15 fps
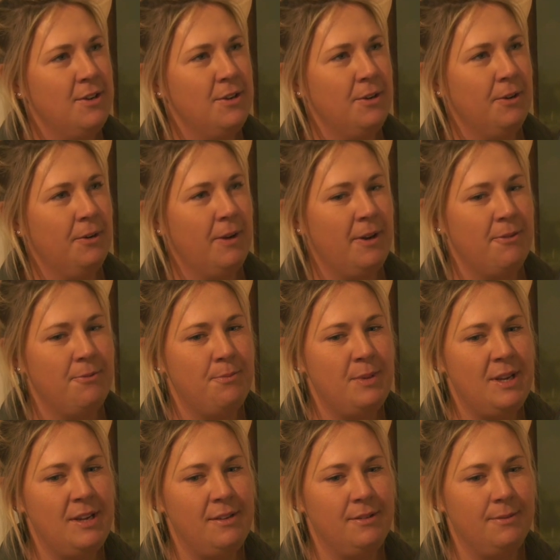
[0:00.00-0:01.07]
You know, I've
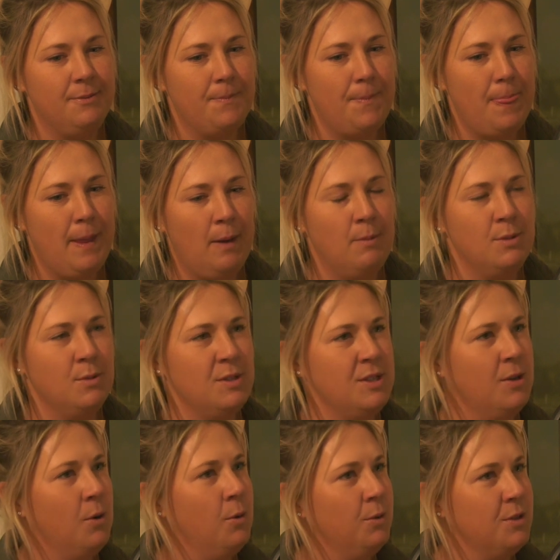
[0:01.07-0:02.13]
been I was
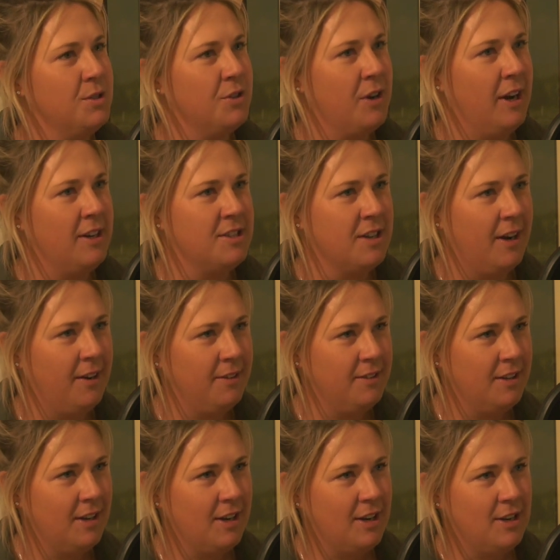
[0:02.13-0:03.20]
always the oldest grandchild,